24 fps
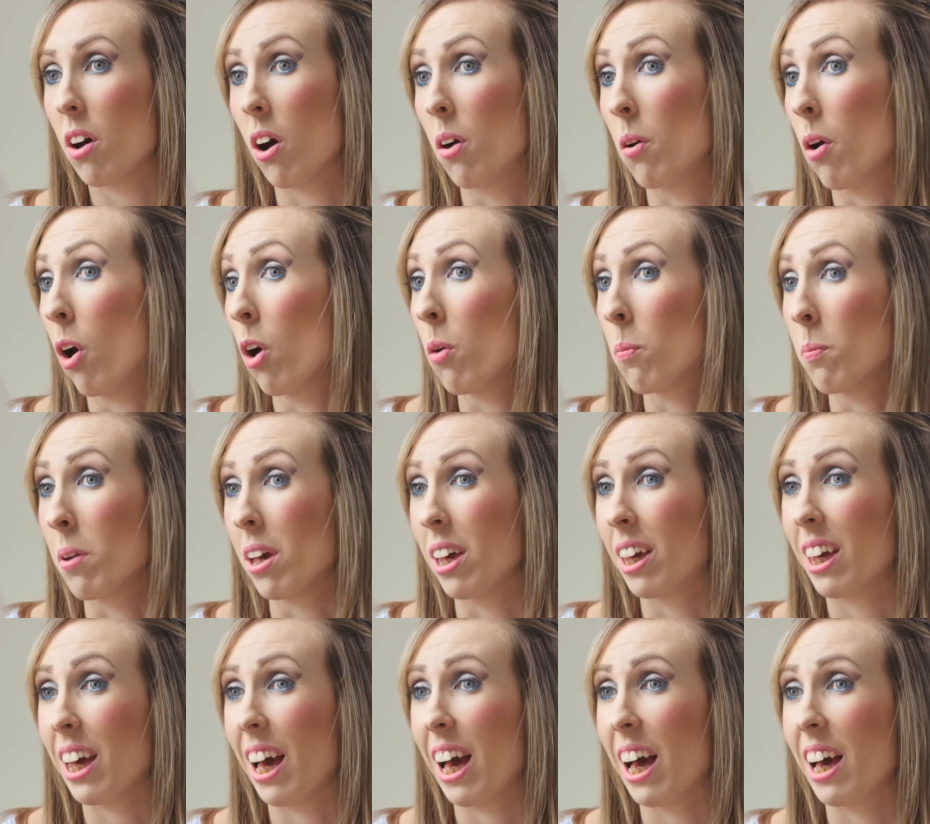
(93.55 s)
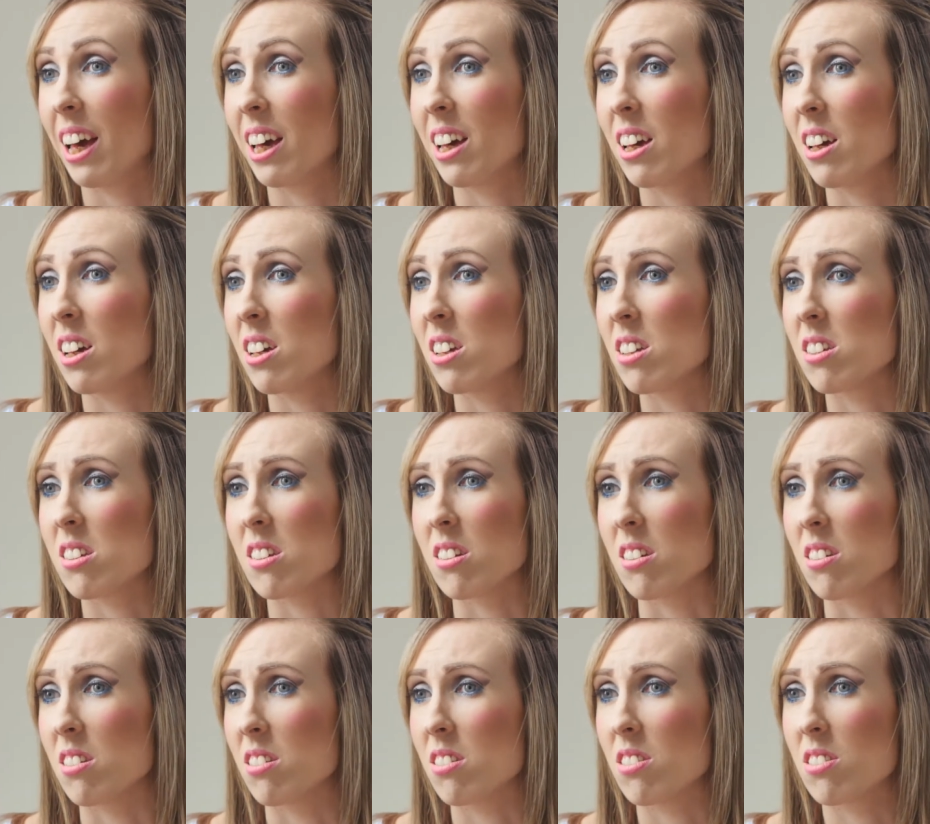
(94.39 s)
OPKs
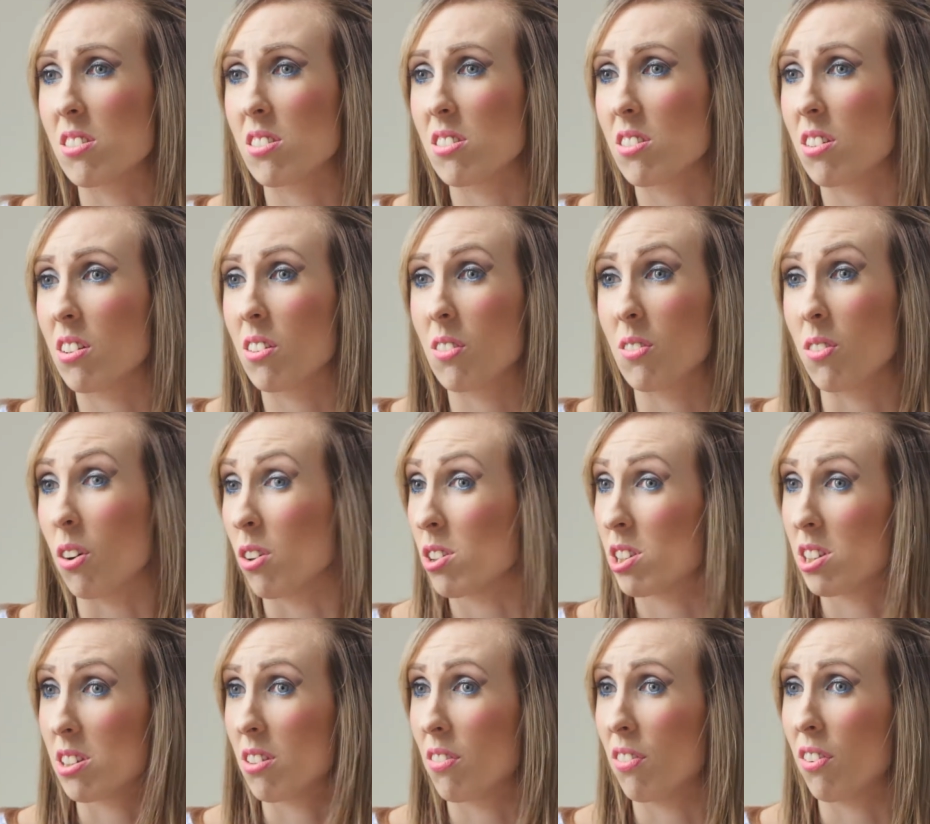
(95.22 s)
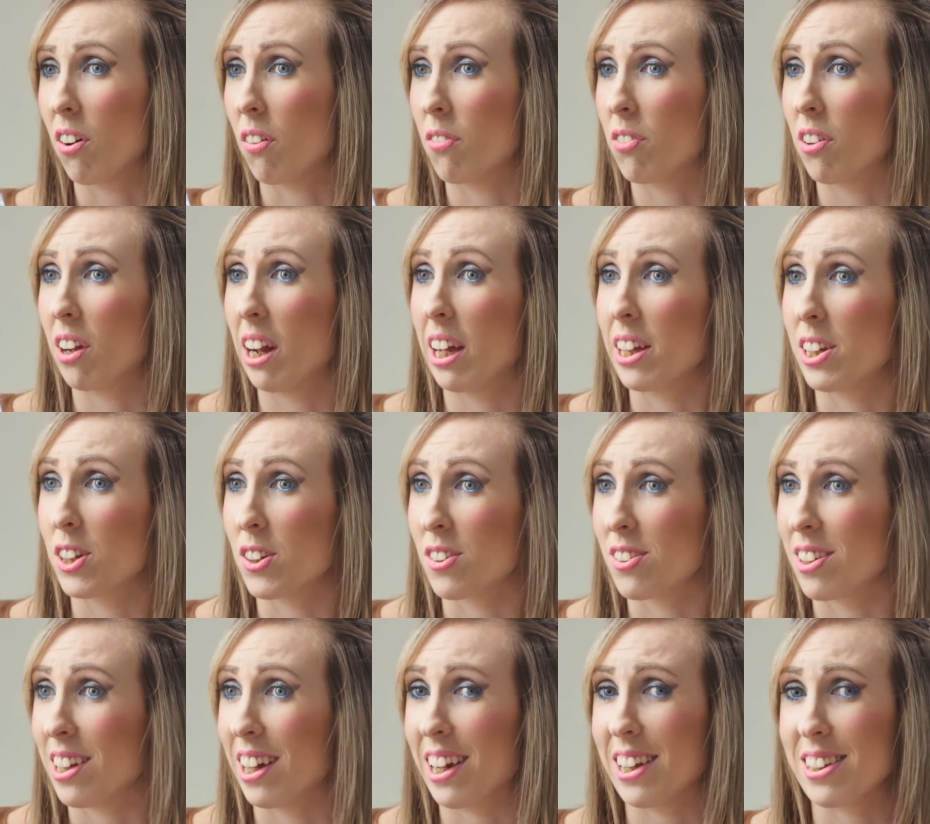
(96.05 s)
and lots of
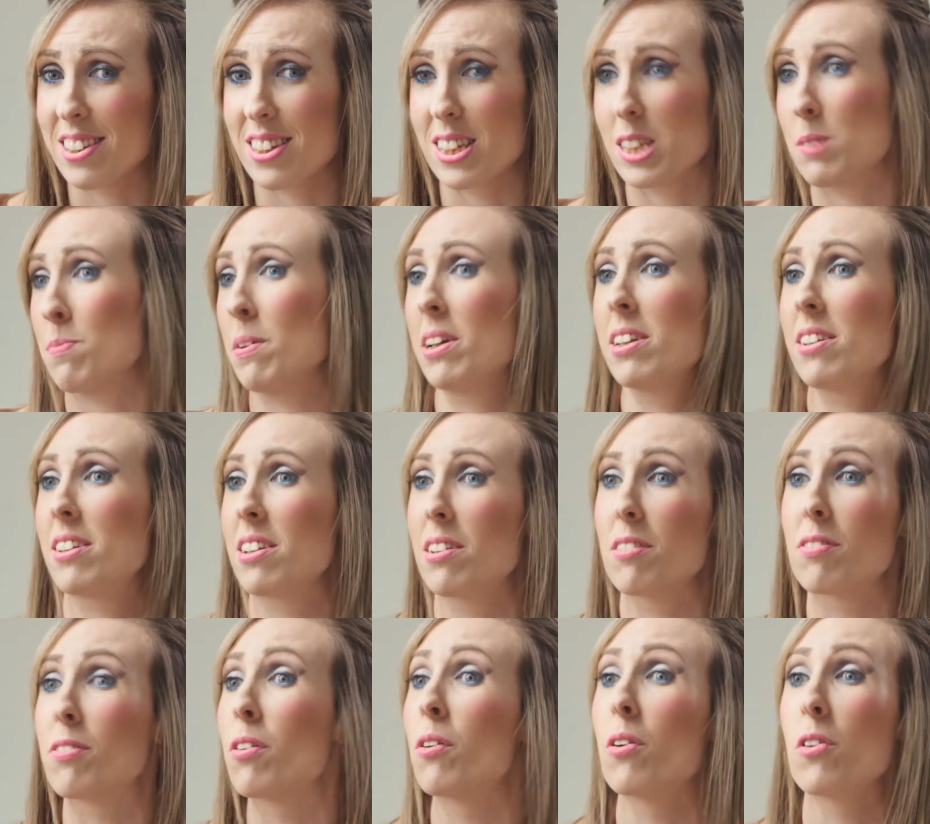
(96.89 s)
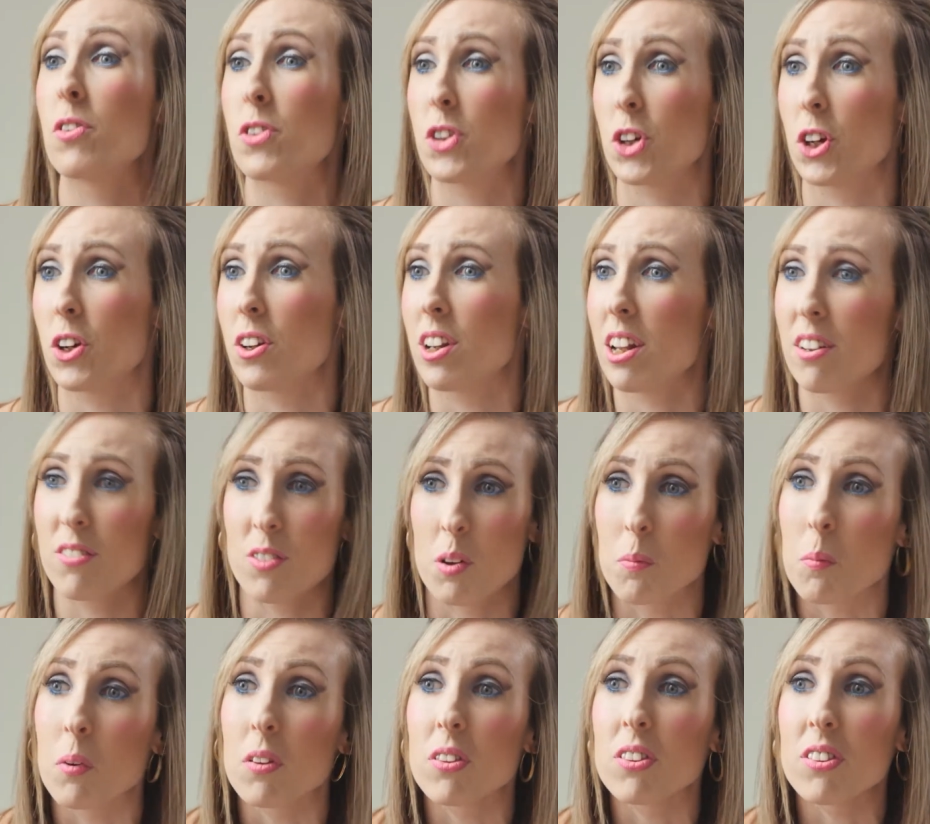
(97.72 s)
ovulation tests and spending a fortune every
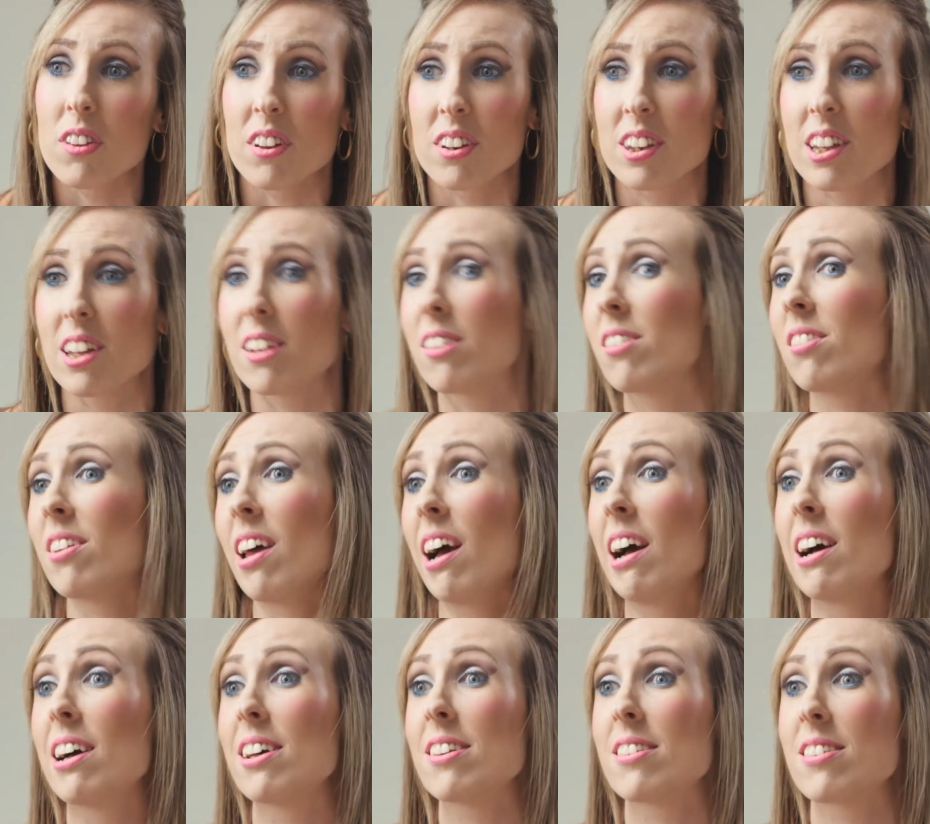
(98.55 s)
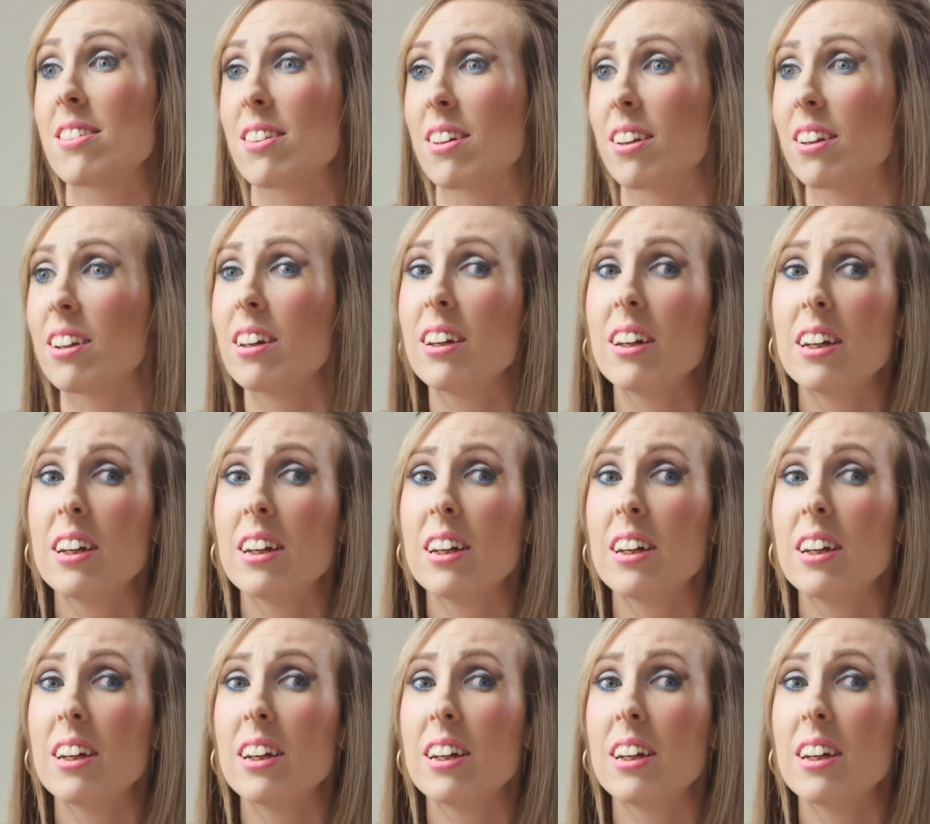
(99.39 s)
month on these tests, and